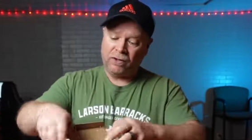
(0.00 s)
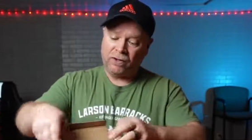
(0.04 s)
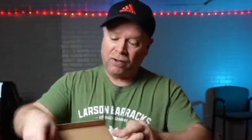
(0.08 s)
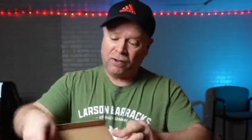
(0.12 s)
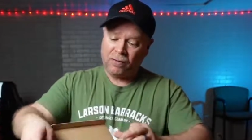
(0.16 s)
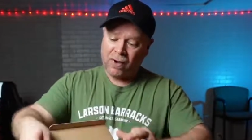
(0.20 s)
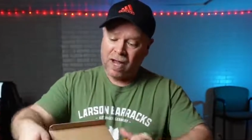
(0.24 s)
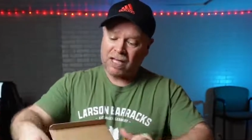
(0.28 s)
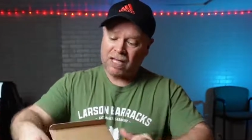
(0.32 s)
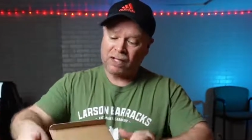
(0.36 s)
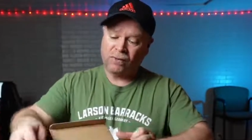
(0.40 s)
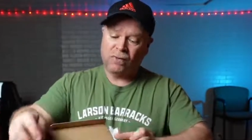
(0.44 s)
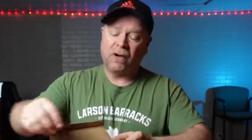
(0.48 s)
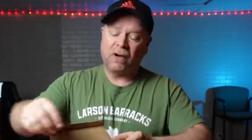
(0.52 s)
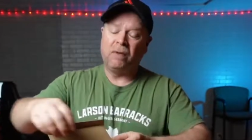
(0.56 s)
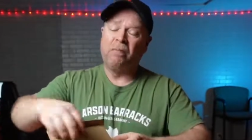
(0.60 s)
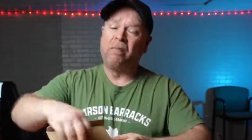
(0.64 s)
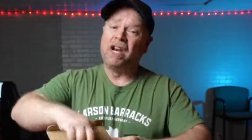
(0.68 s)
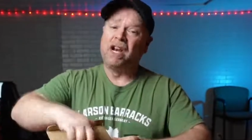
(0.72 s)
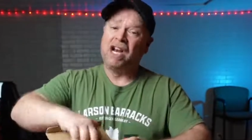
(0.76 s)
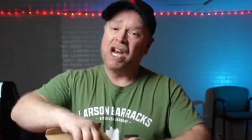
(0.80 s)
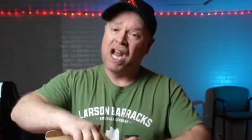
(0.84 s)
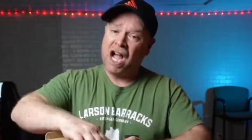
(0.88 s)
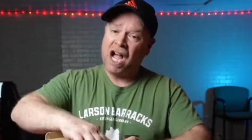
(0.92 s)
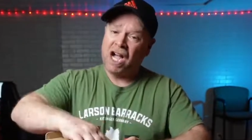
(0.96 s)
You ask what a
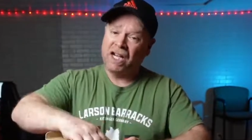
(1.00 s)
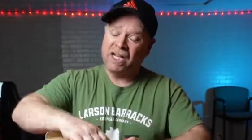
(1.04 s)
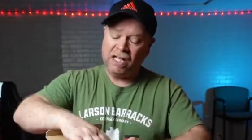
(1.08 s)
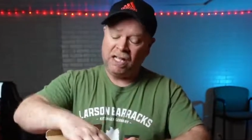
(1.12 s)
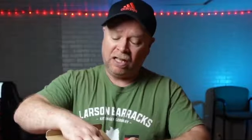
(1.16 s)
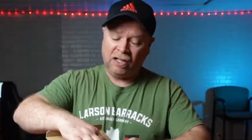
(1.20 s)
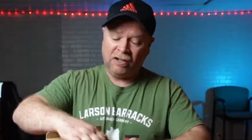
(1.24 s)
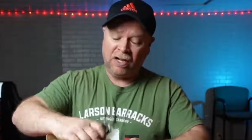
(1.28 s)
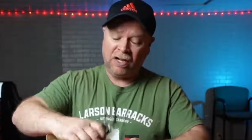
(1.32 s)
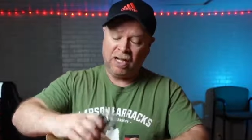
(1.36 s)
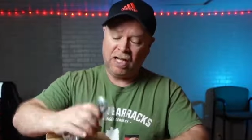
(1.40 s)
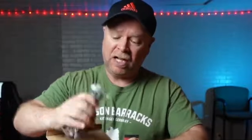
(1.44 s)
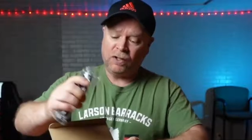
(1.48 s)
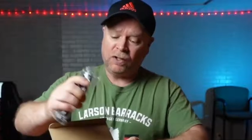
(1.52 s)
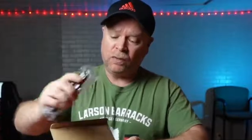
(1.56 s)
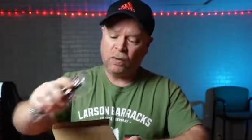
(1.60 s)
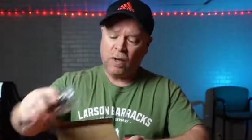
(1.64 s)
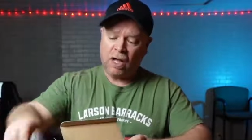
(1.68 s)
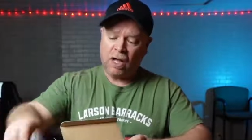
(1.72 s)
monocular is?